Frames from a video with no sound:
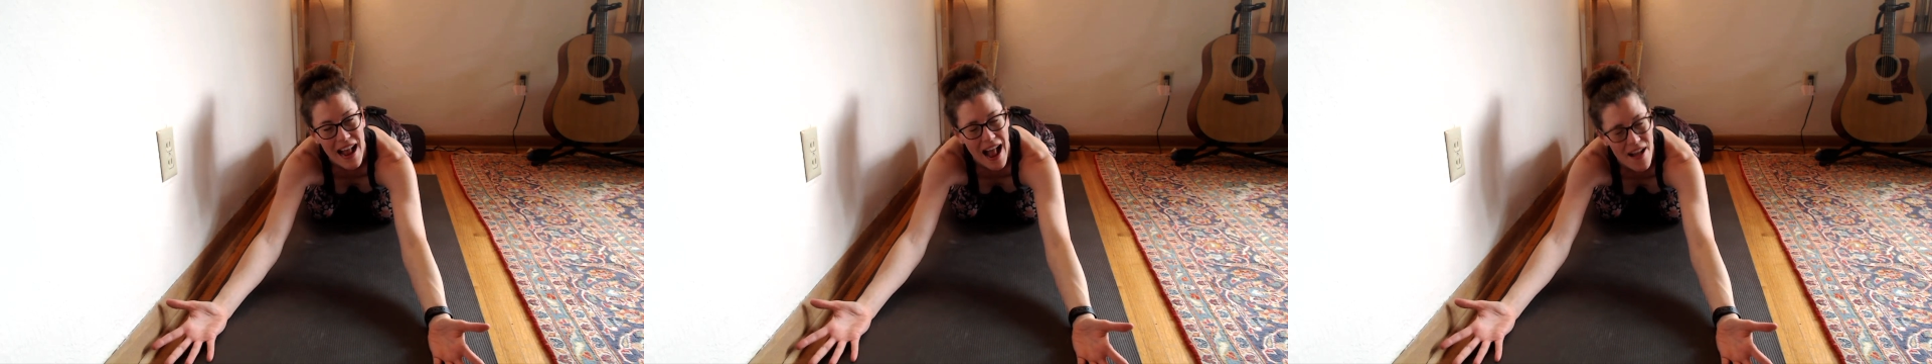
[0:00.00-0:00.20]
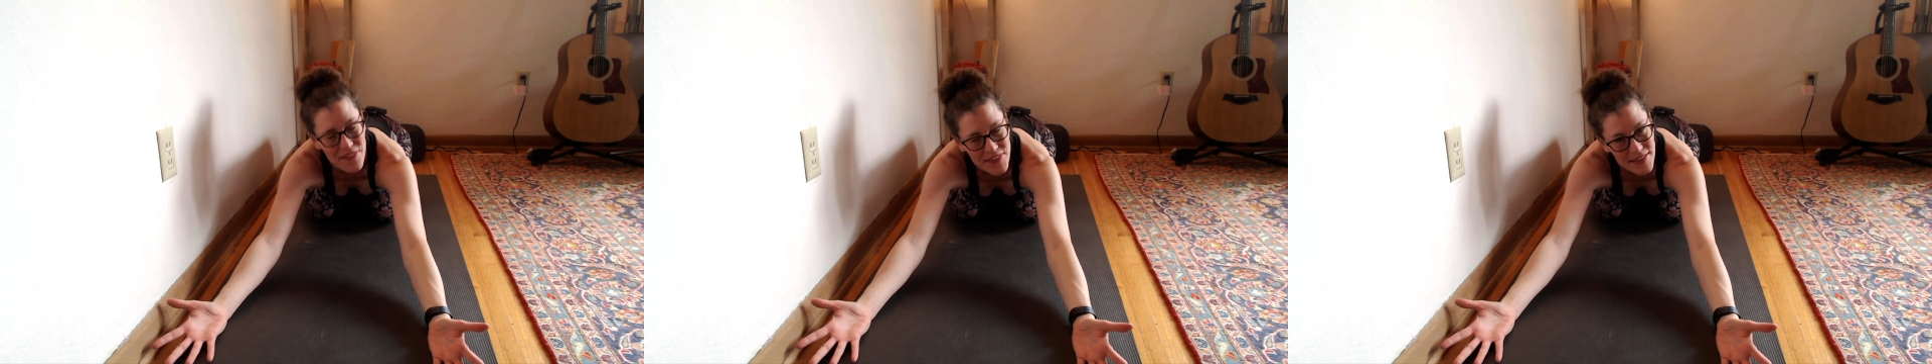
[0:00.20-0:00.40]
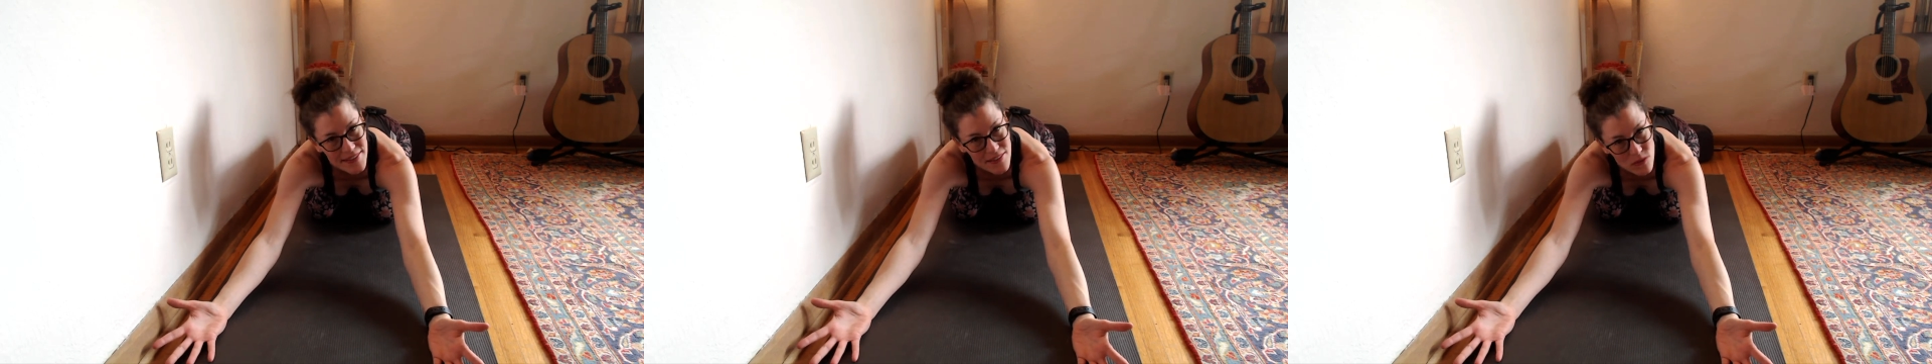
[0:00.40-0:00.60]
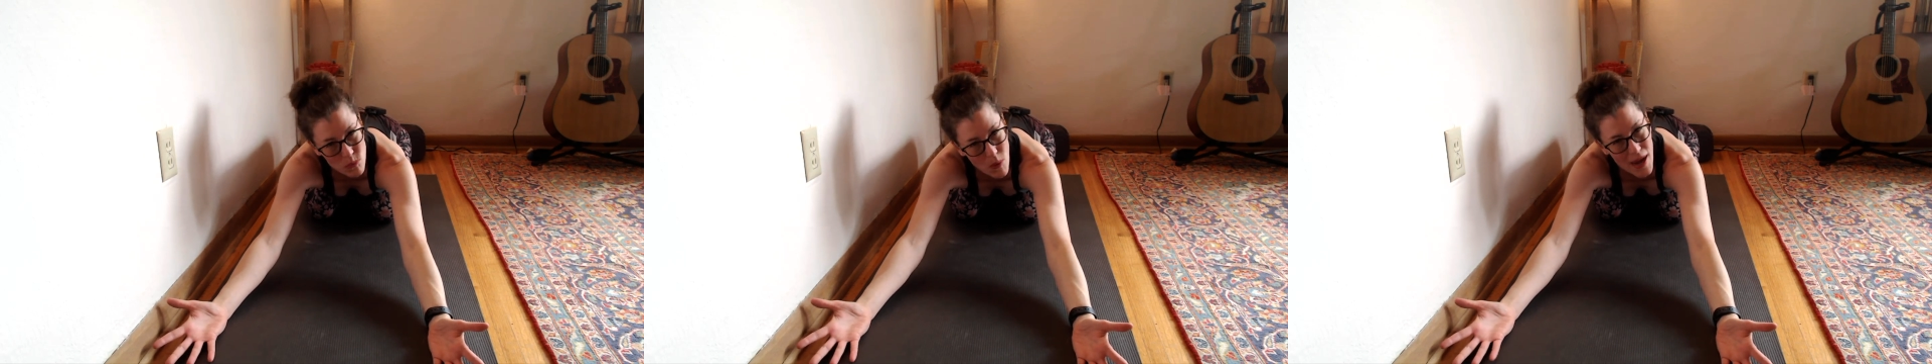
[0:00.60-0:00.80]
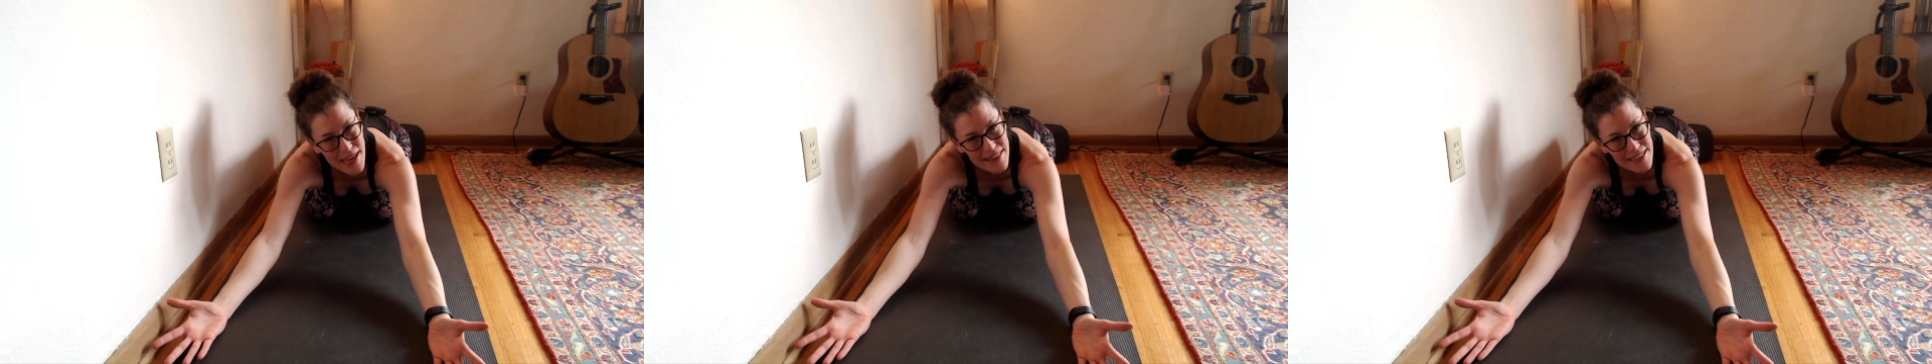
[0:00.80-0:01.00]
and this is
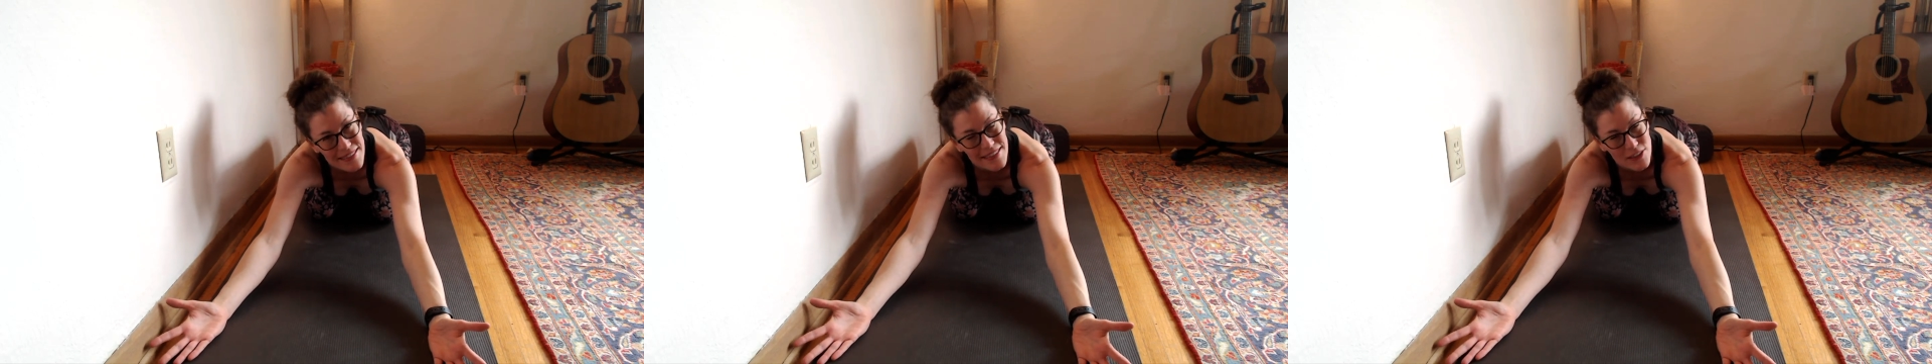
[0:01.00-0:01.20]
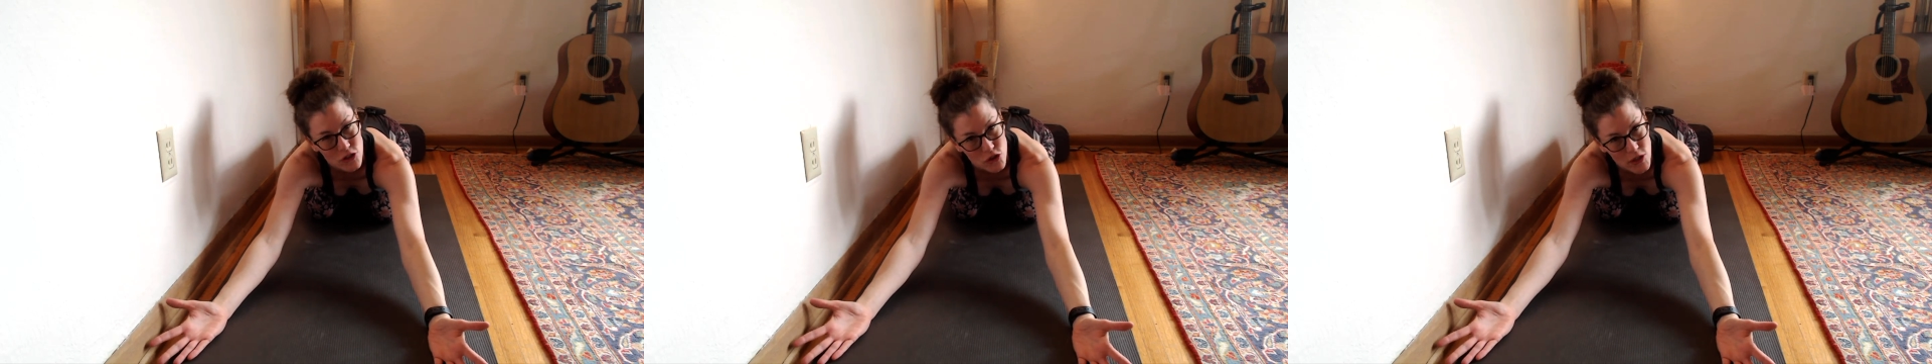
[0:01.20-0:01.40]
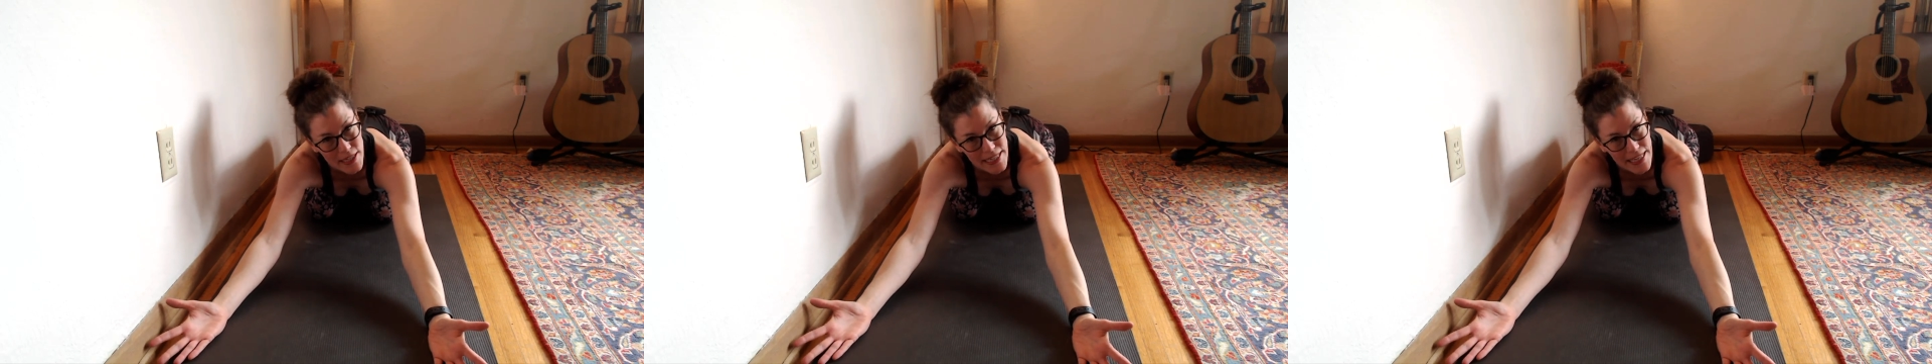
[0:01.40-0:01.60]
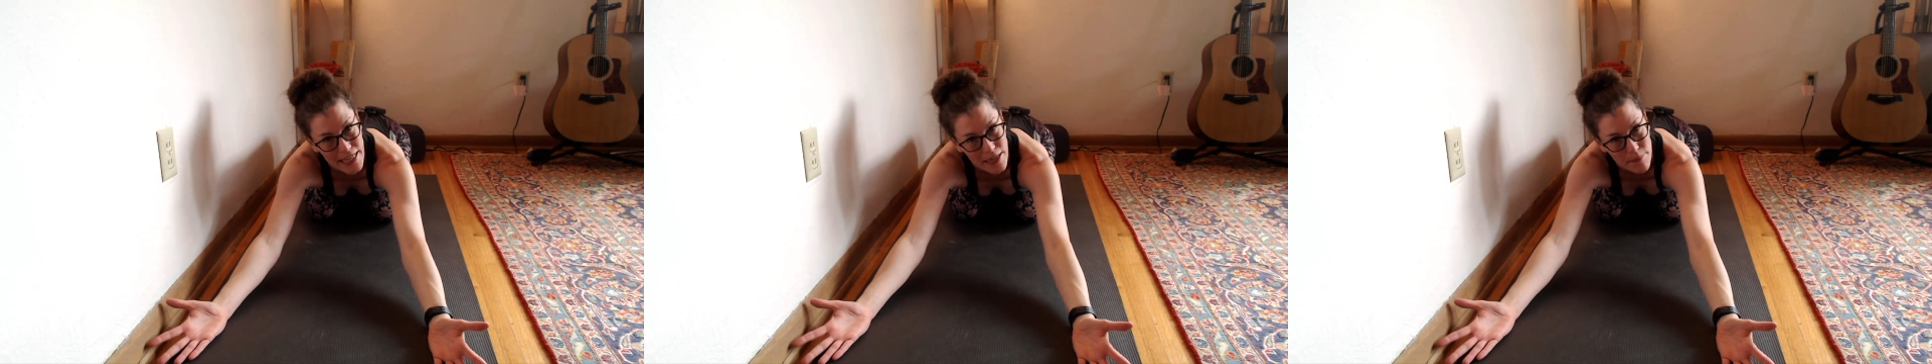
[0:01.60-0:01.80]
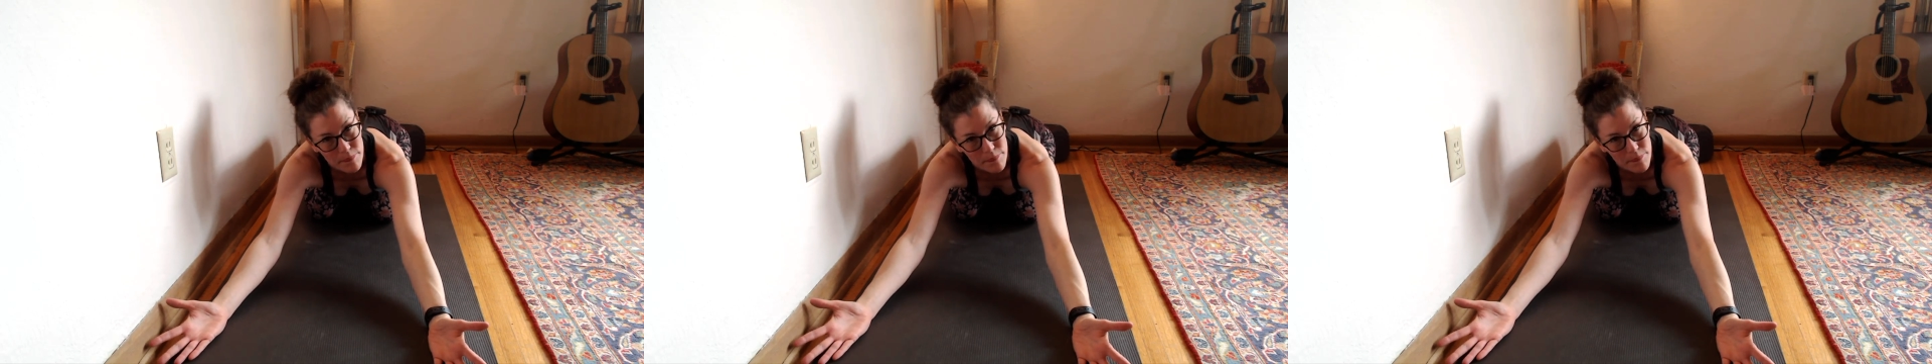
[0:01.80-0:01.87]
why this is tricky.